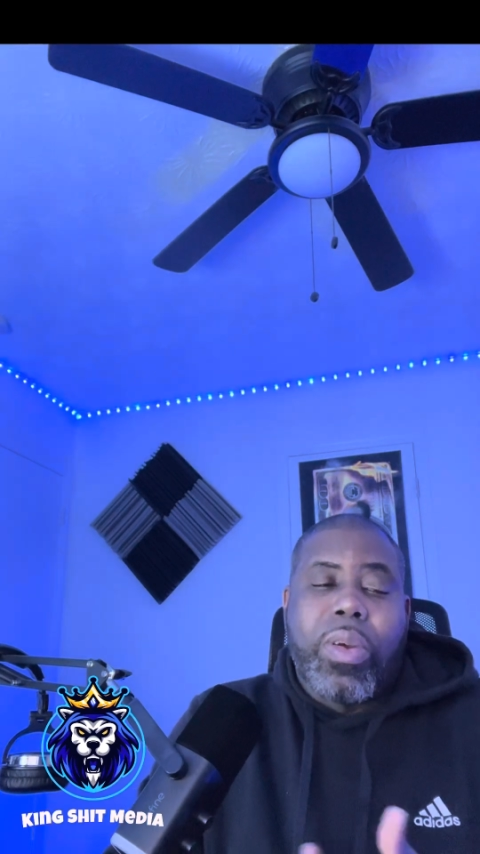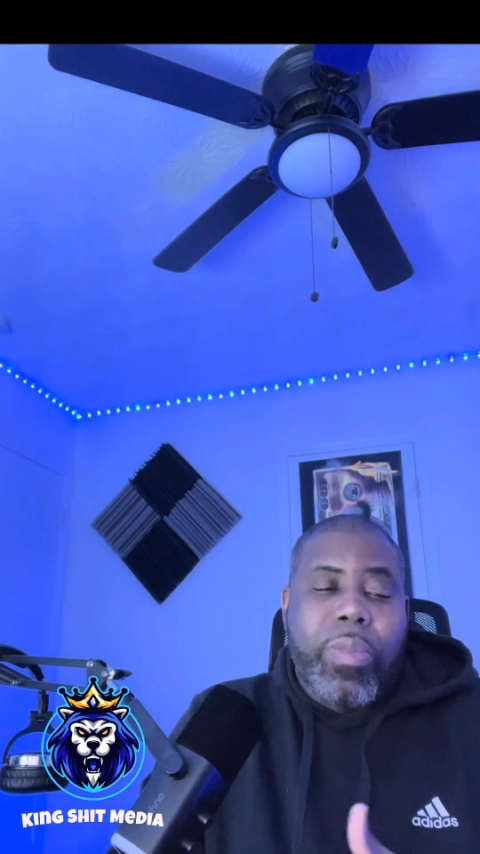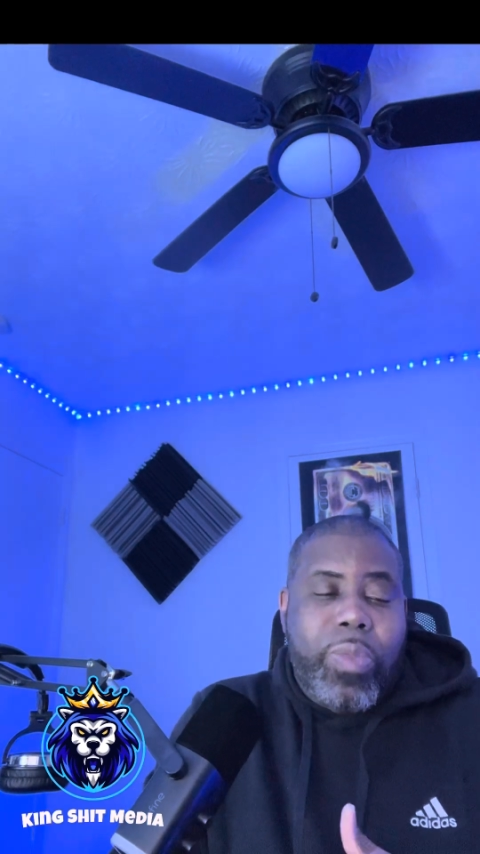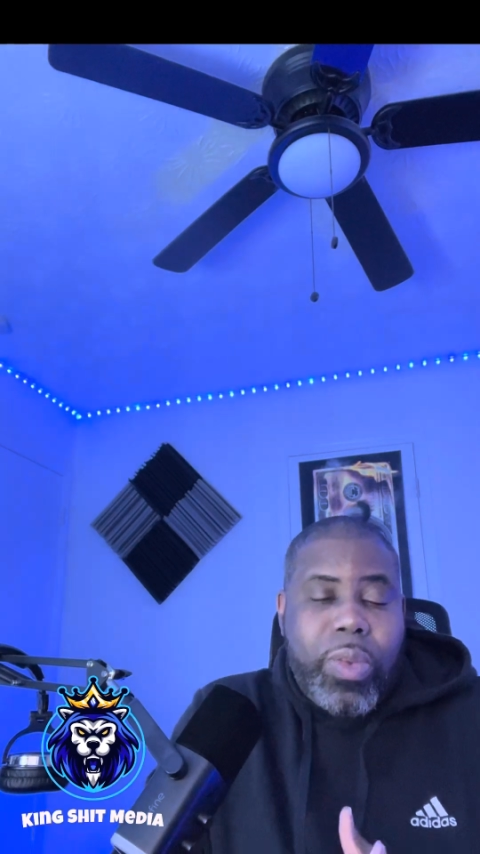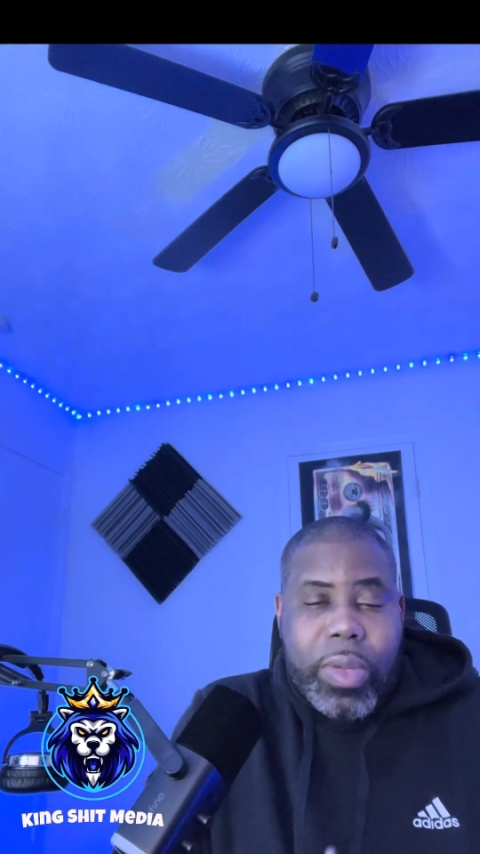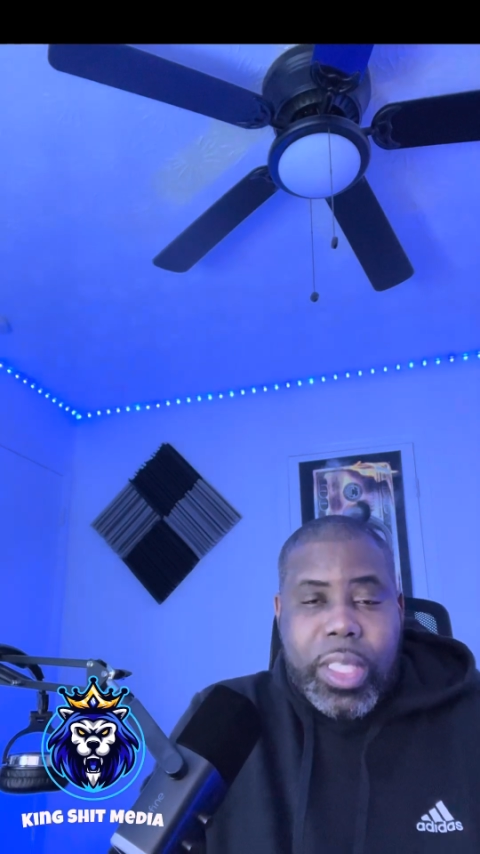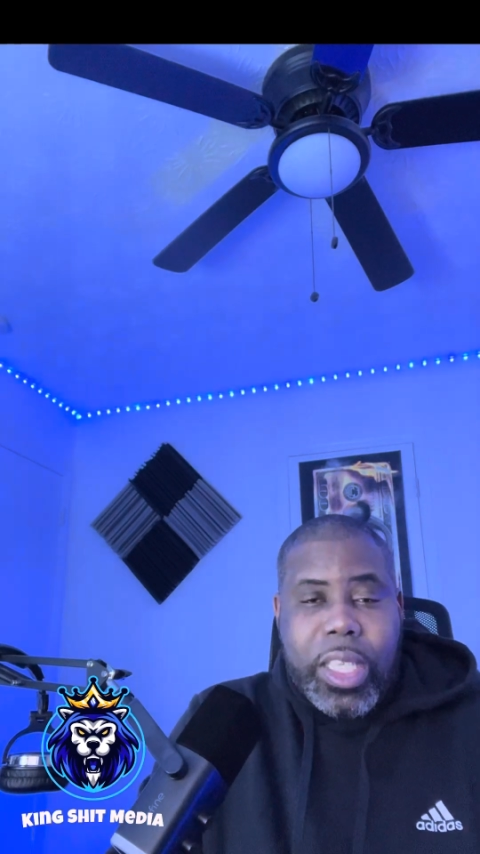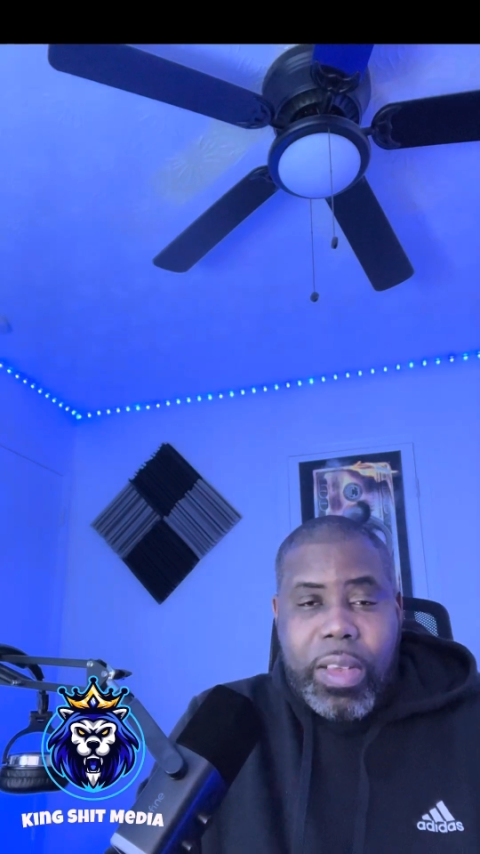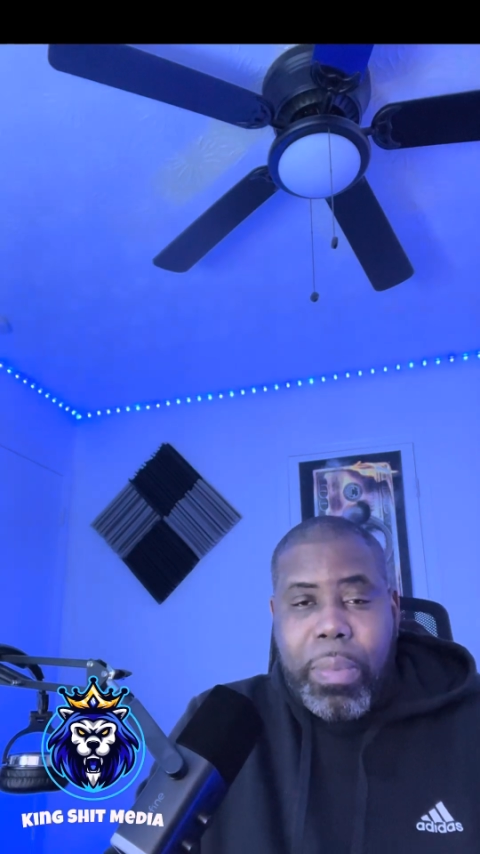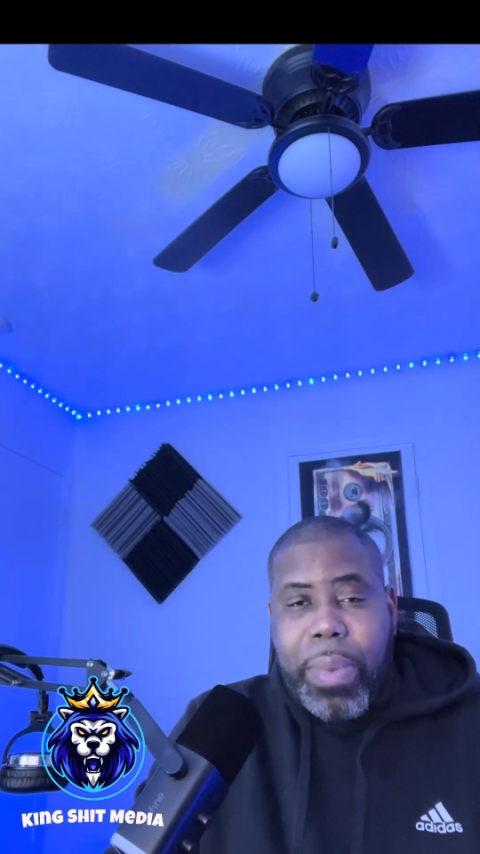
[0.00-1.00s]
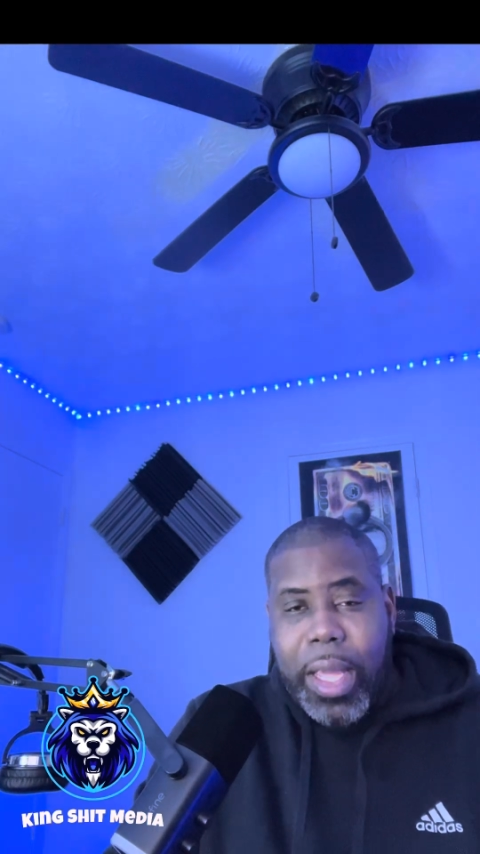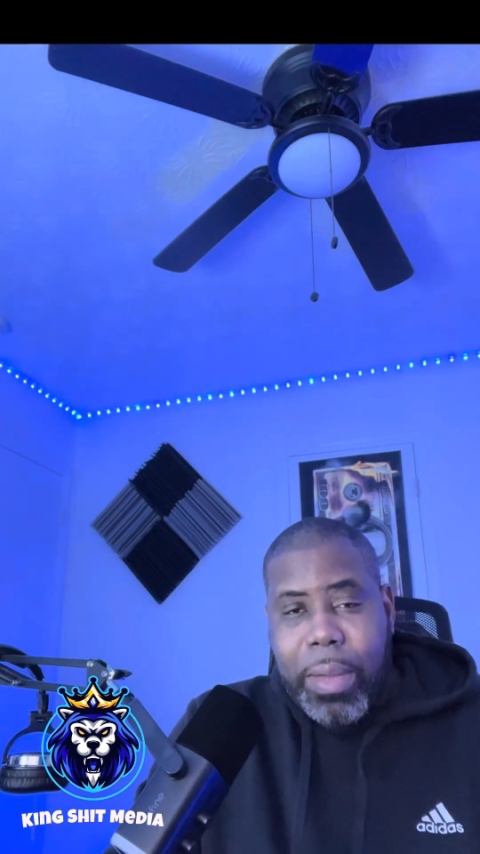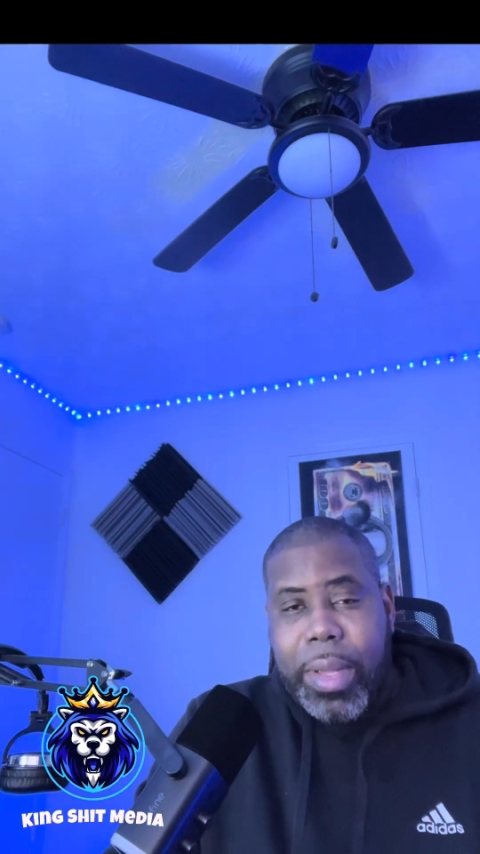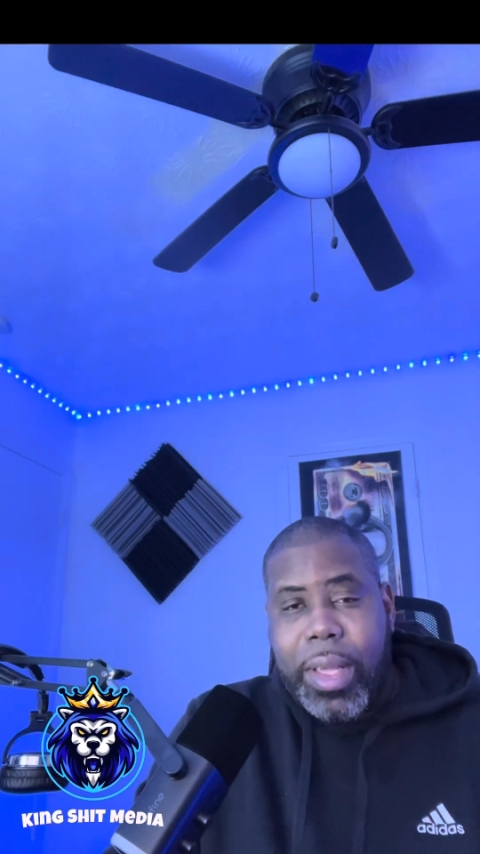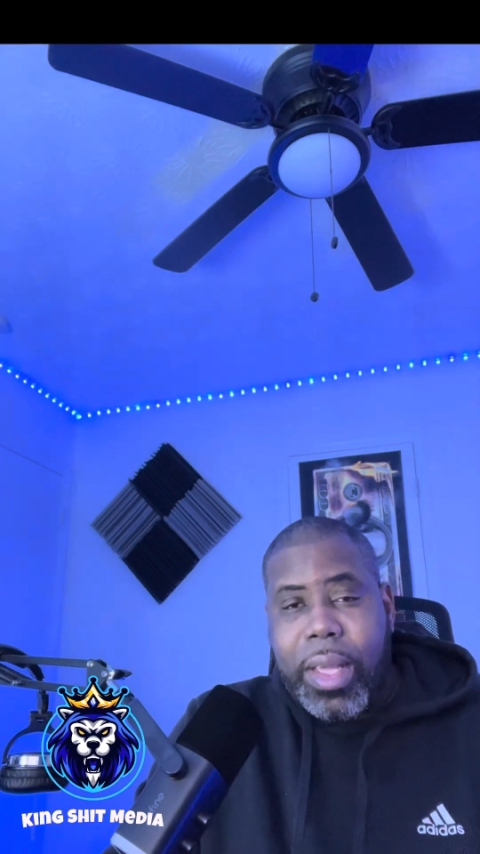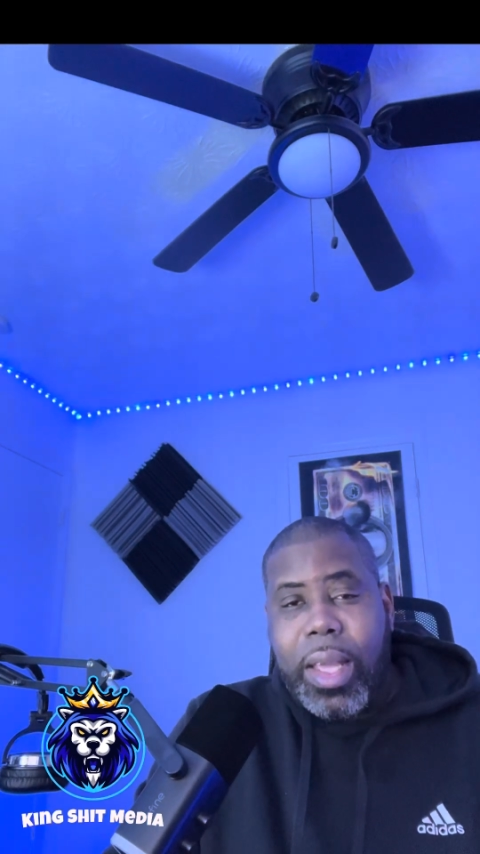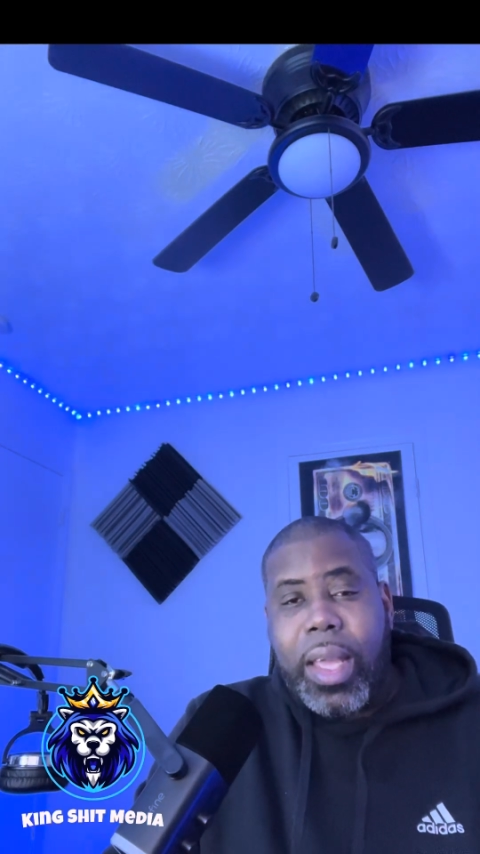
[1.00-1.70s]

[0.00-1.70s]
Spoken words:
conceive the baby,